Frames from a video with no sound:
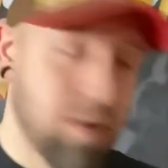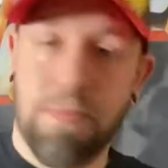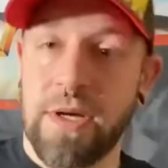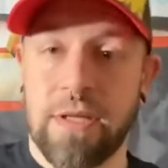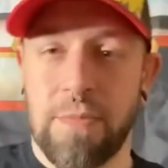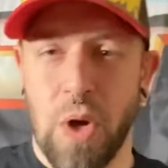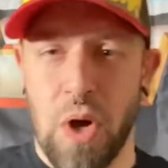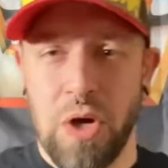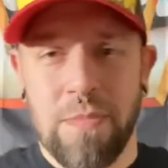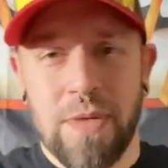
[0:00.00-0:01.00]
picked up a
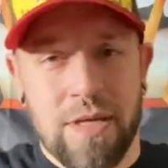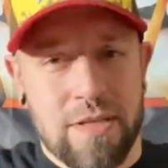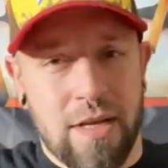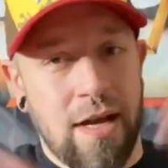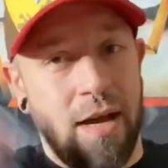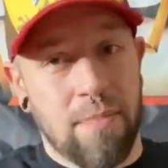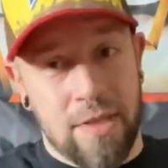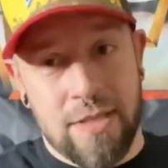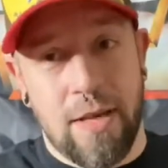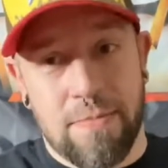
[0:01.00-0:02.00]
Hardy because I got my
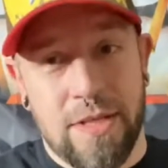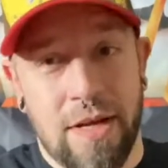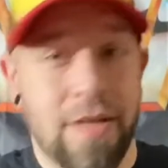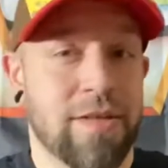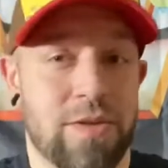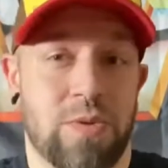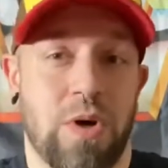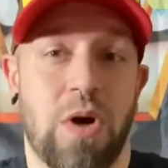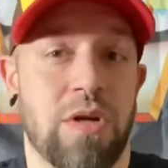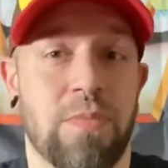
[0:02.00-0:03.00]
stepson into the
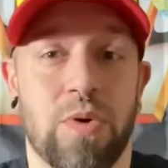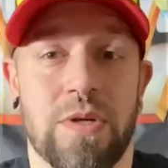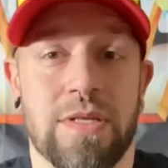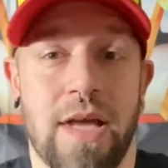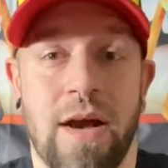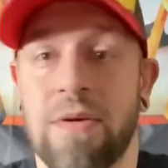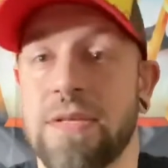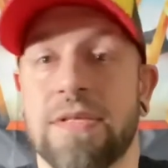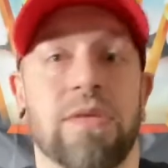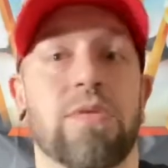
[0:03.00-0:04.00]
Hardy Boys now.
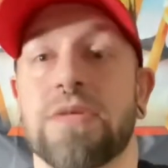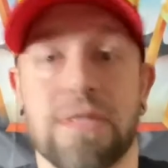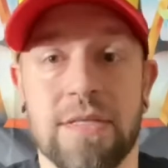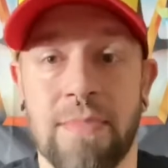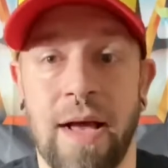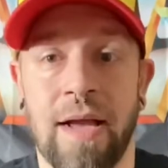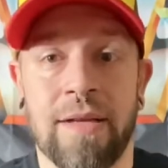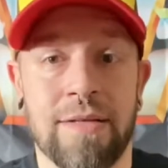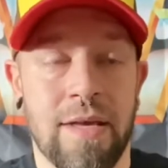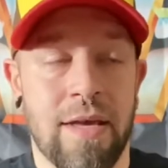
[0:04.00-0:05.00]
He's losing his
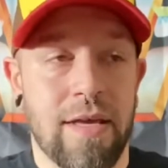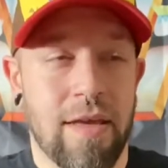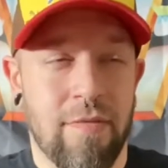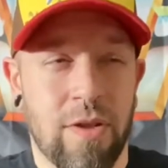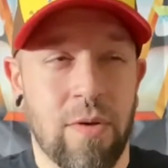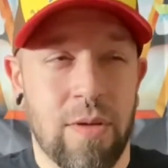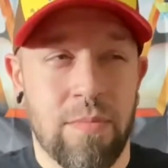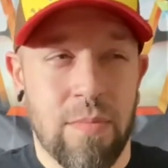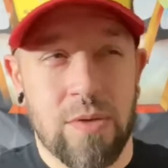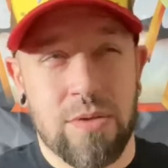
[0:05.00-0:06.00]
mind, even though he
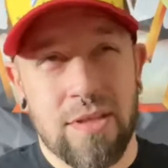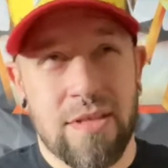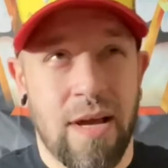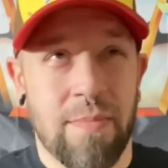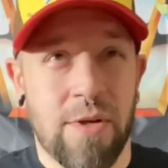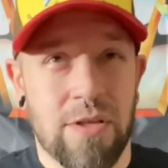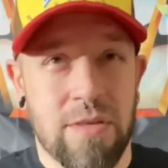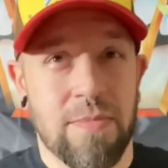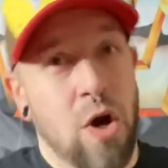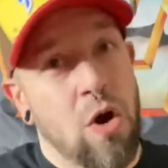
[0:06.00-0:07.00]
most of the time calls
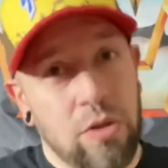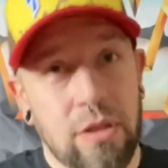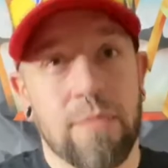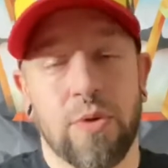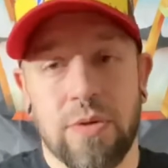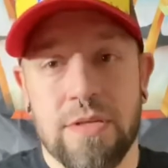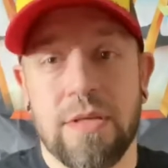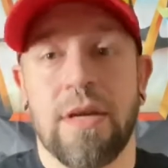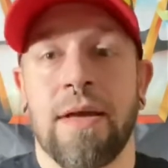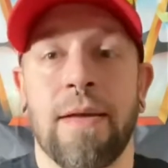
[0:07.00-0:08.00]
them the Hardly Boys.
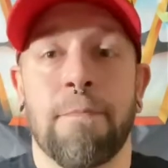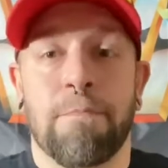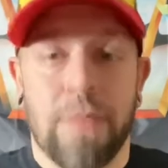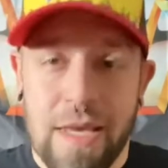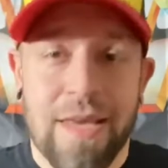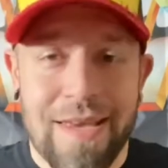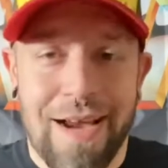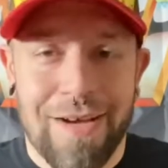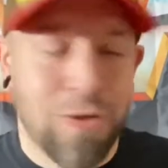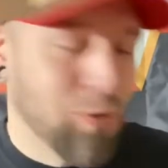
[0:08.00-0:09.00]

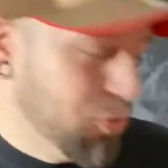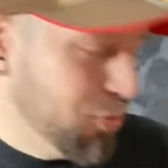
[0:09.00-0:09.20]
Kind of cool,